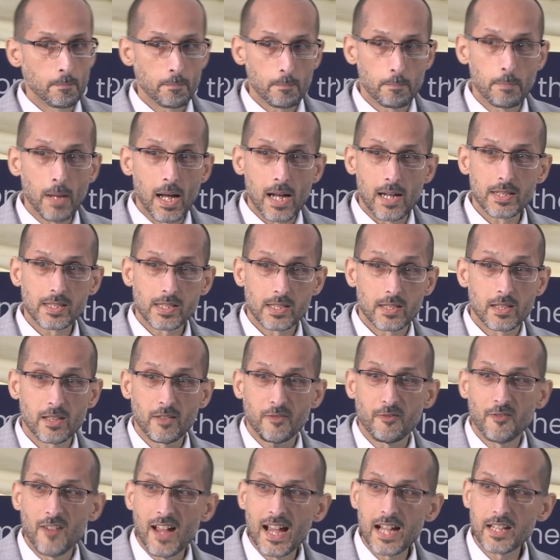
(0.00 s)
But the
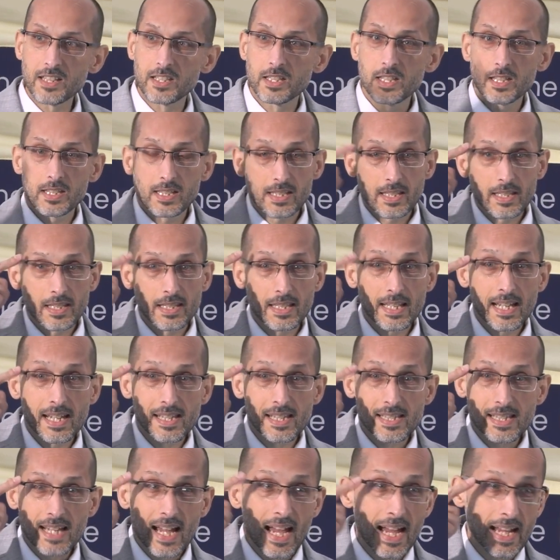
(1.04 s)
fact that
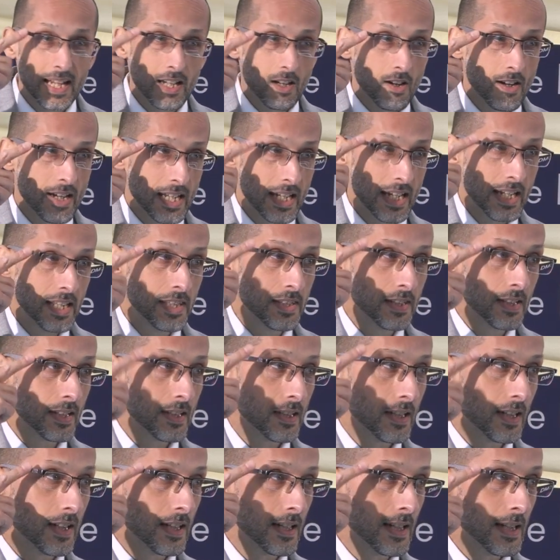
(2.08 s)
there's AI in
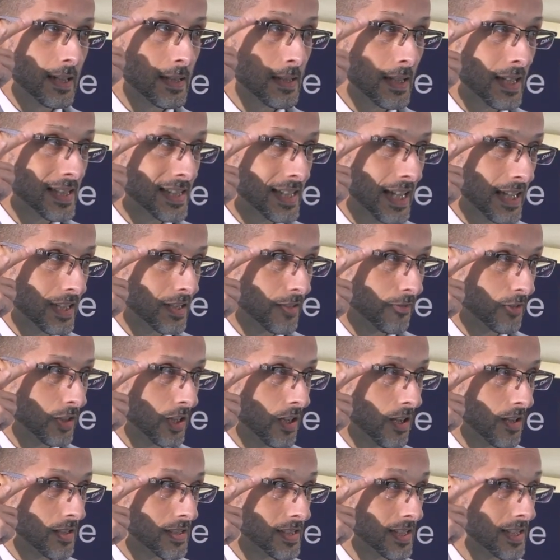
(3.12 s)
a set of
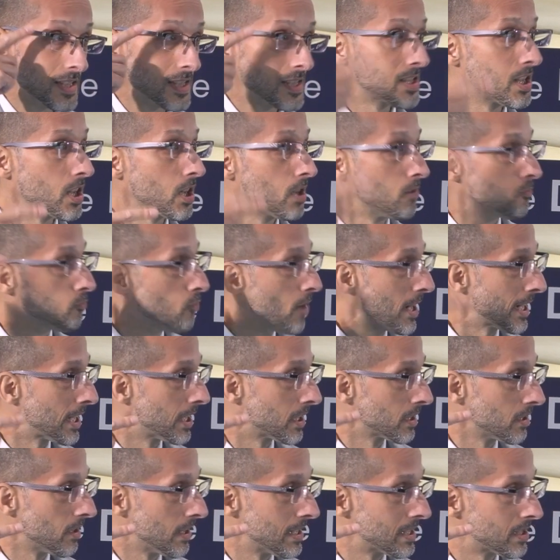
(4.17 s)
glasses that can
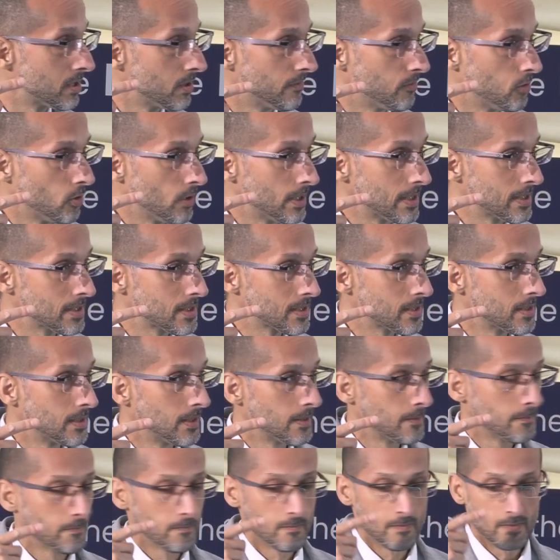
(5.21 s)
recognize your voice,
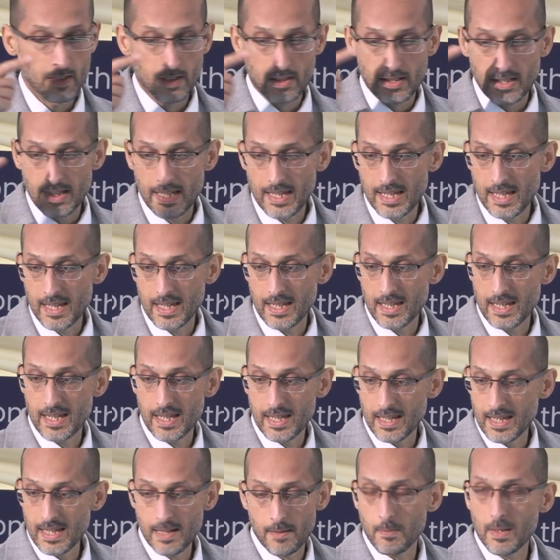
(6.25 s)

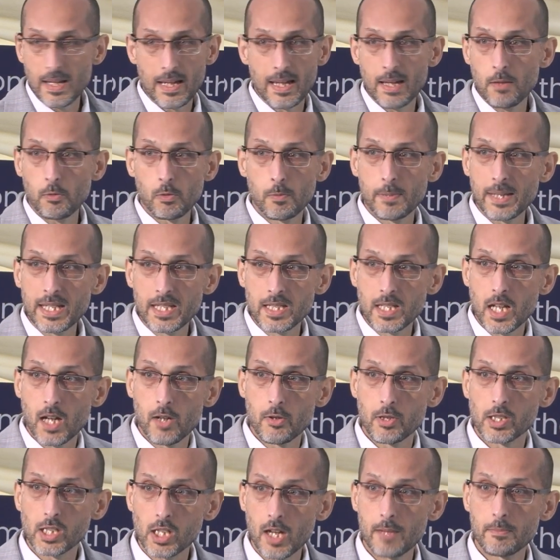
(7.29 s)
it will be no
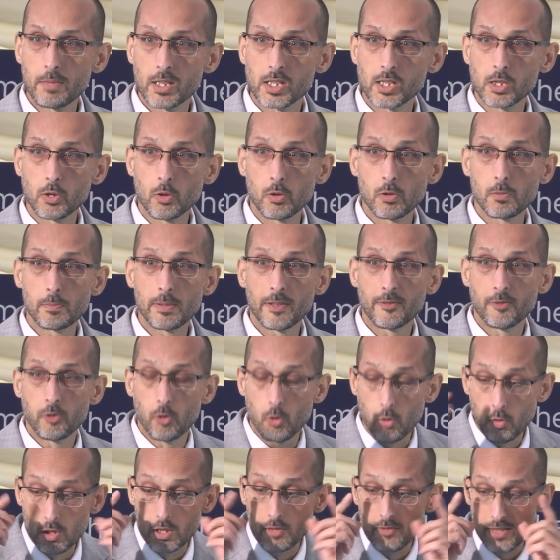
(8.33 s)
time at all before
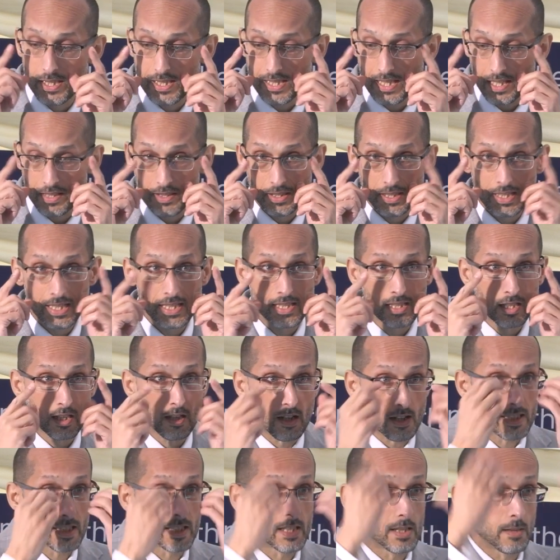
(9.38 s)
all of a sudden these
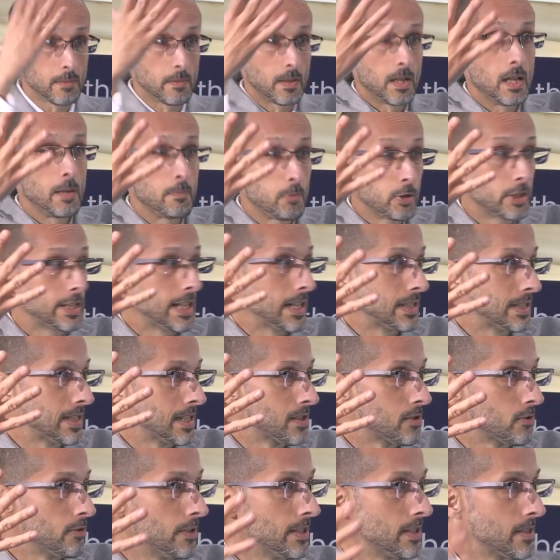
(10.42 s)
glasses are projecting
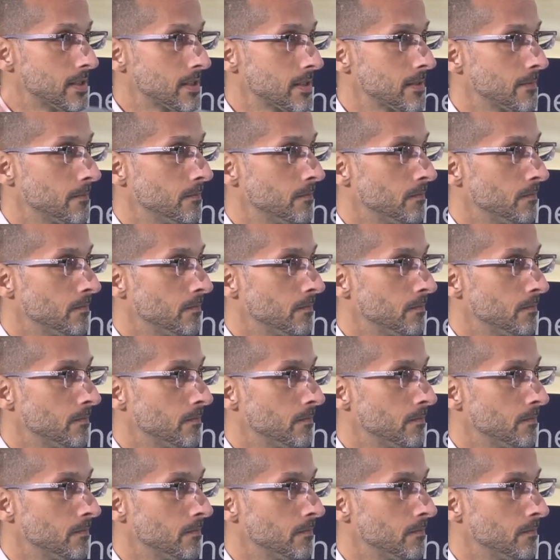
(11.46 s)
screens.